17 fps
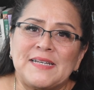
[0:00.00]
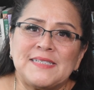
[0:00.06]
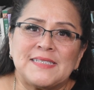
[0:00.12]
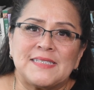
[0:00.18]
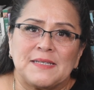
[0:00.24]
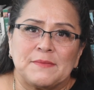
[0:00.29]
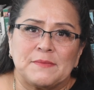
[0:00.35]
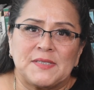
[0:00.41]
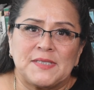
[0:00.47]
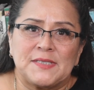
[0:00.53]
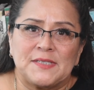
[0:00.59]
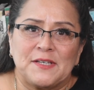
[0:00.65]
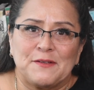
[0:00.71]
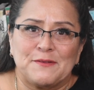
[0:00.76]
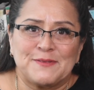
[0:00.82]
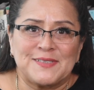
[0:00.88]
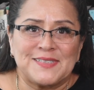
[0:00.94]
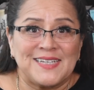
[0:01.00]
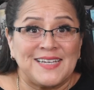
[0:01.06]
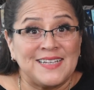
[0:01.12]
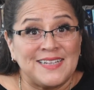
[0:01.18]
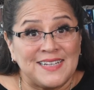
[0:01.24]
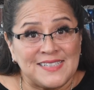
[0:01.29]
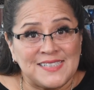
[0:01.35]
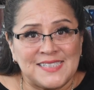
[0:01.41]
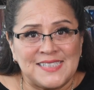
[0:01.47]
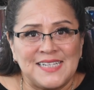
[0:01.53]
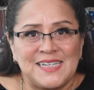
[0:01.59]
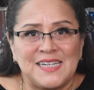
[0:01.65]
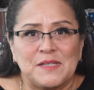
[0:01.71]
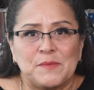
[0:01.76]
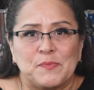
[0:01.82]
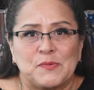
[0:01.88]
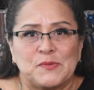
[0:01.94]
themselves in a
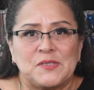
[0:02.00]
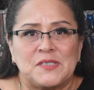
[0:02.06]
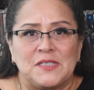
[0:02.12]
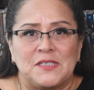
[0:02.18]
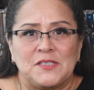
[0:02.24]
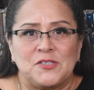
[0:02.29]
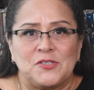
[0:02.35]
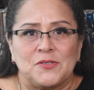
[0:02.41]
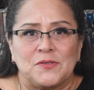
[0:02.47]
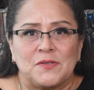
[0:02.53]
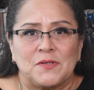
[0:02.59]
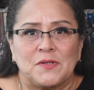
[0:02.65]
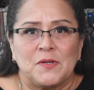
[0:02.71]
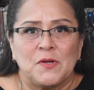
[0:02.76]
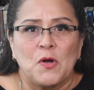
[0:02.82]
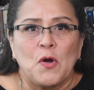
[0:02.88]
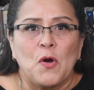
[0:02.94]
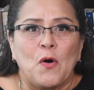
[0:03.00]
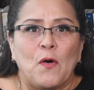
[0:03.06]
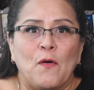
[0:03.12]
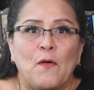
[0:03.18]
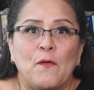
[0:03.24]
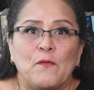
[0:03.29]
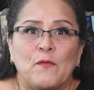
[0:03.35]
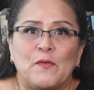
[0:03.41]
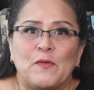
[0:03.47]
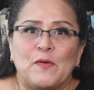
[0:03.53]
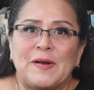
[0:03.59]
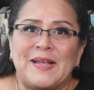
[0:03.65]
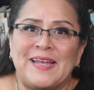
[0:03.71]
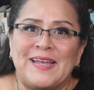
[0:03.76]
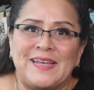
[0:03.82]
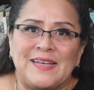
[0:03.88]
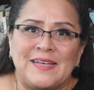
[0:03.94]
seated position over
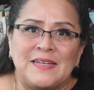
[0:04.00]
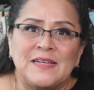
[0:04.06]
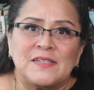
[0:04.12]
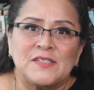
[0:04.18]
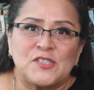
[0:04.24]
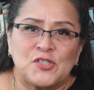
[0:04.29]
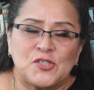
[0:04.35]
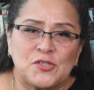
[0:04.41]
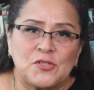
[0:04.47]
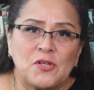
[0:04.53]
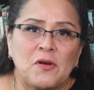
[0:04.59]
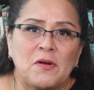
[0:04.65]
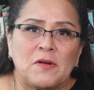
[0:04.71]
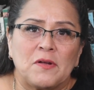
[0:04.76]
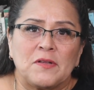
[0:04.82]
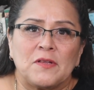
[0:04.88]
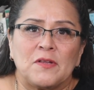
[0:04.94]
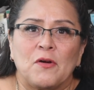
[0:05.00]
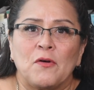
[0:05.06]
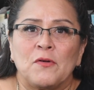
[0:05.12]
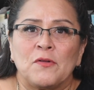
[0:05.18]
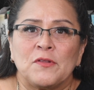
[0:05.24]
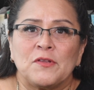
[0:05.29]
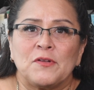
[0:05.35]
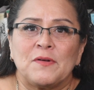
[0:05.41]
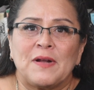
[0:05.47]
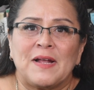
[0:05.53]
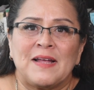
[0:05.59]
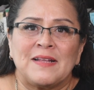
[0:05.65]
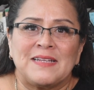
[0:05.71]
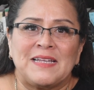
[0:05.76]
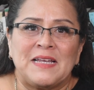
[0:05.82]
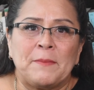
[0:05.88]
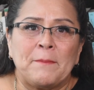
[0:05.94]
a stone under an
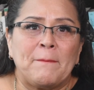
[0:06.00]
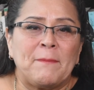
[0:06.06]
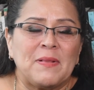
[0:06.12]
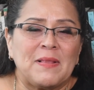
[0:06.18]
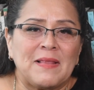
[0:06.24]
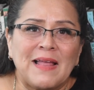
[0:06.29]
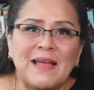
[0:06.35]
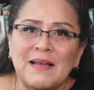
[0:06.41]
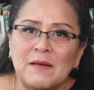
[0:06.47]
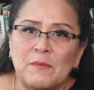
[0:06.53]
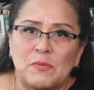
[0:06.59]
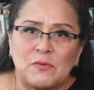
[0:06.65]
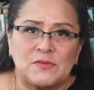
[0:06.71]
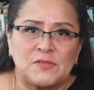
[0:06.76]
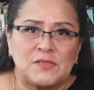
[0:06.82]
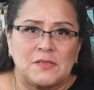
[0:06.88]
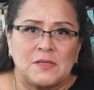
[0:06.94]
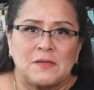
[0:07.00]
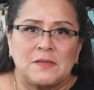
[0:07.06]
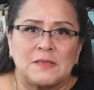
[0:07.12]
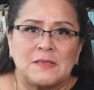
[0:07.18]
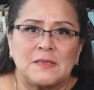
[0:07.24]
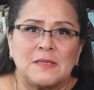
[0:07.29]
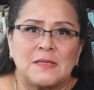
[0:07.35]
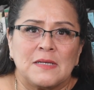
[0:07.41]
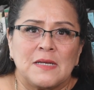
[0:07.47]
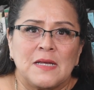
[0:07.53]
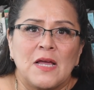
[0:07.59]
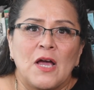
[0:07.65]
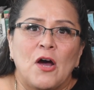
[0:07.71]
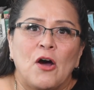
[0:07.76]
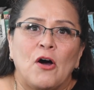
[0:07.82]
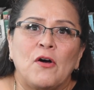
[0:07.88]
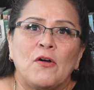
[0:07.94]
implacable sun,
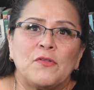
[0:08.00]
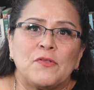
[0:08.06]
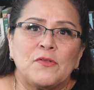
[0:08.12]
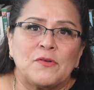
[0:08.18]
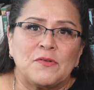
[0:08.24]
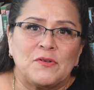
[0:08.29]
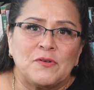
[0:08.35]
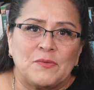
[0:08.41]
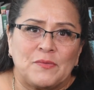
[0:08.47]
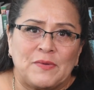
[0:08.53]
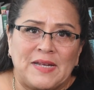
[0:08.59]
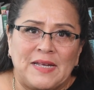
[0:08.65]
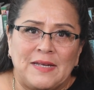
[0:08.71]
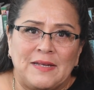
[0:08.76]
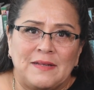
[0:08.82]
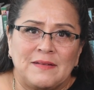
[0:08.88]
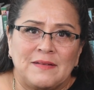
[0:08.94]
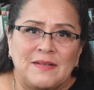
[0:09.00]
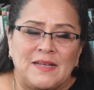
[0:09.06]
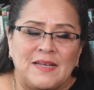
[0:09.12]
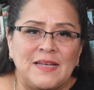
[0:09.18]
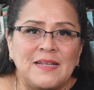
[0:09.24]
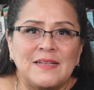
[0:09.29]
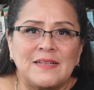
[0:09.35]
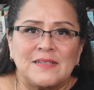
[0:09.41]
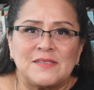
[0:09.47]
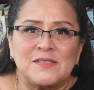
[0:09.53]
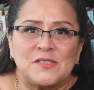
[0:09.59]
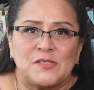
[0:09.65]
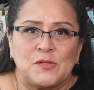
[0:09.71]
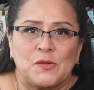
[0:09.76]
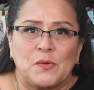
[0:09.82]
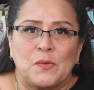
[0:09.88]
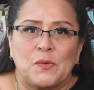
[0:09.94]
under the rain, in the
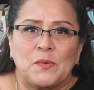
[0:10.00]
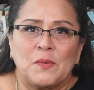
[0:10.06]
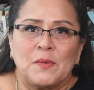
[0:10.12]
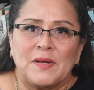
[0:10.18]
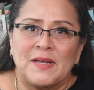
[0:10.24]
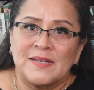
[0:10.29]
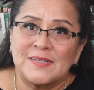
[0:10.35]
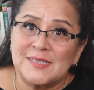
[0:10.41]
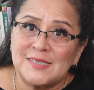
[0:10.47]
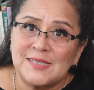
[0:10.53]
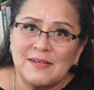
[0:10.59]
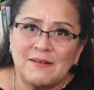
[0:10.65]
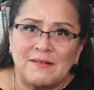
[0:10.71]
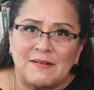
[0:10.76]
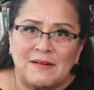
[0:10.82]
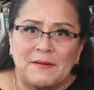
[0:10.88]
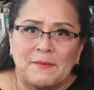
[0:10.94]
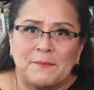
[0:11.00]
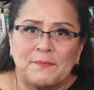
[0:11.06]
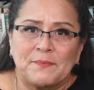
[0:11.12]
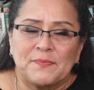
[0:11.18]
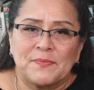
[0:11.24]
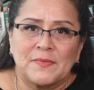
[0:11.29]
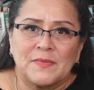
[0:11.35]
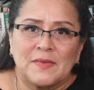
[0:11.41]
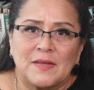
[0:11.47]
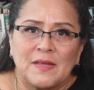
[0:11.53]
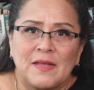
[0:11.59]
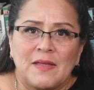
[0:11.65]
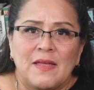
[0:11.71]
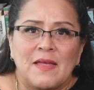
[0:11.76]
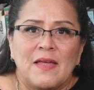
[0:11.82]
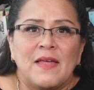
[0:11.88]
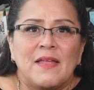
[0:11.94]
snow, etc.
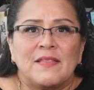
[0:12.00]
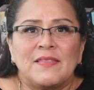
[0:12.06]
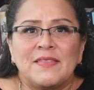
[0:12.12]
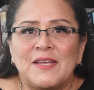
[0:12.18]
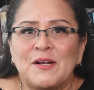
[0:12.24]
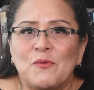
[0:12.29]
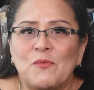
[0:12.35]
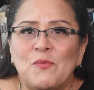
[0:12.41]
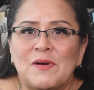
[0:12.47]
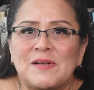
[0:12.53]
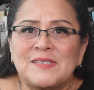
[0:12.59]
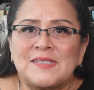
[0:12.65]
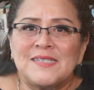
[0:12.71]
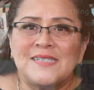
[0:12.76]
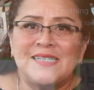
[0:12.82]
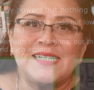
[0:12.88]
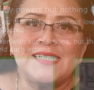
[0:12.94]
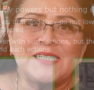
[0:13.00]
There was this